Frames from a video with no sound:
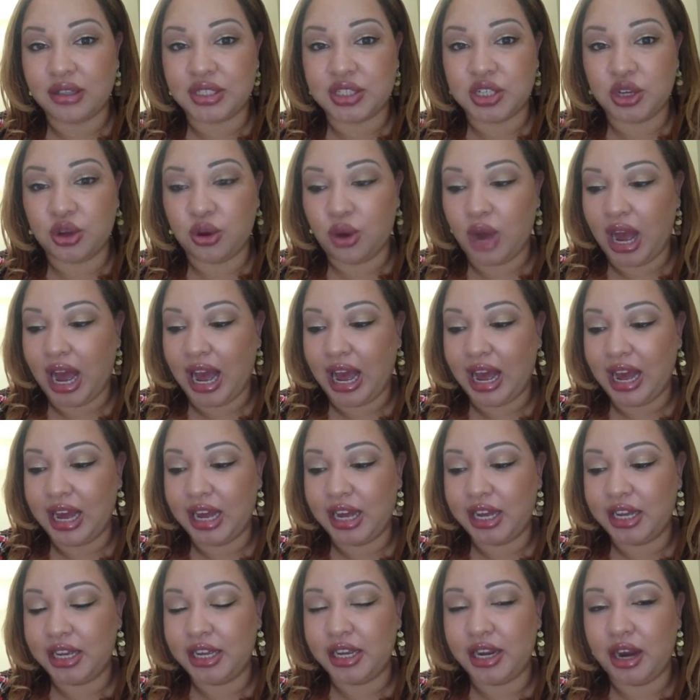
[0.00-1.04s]
So
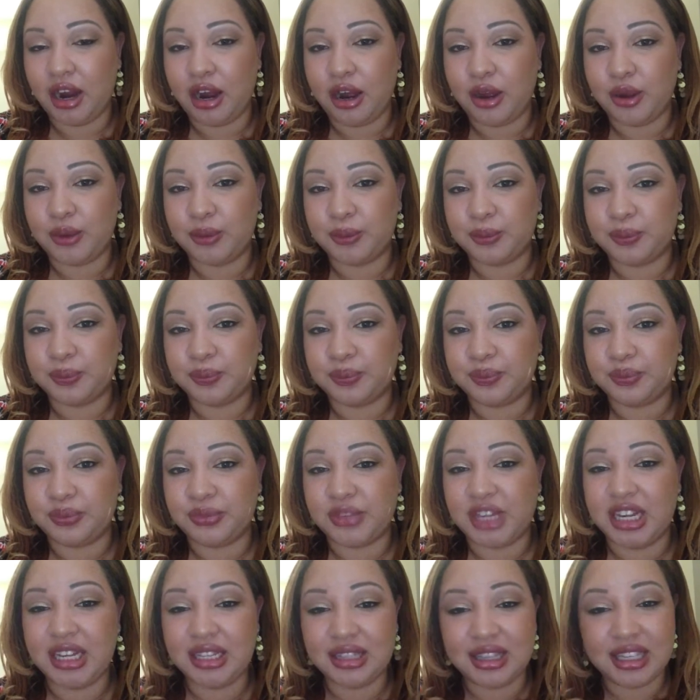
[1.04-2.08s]
I
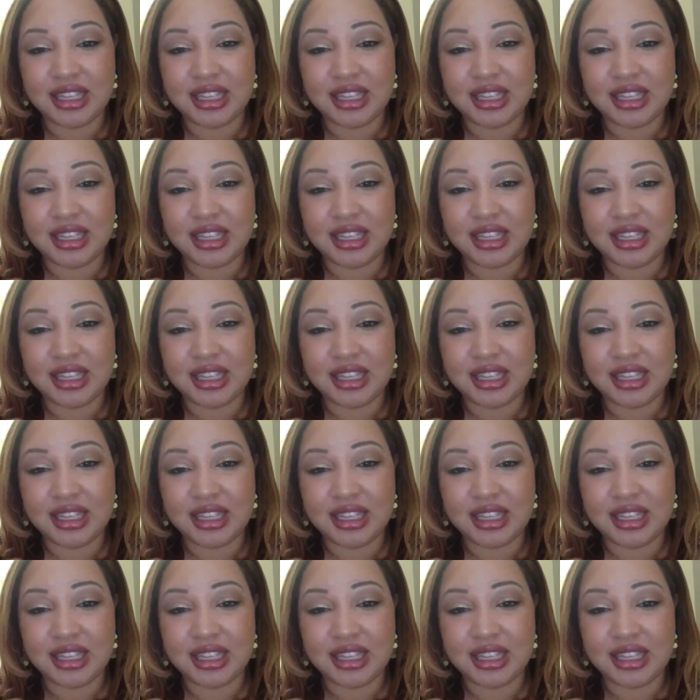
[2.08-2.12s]
think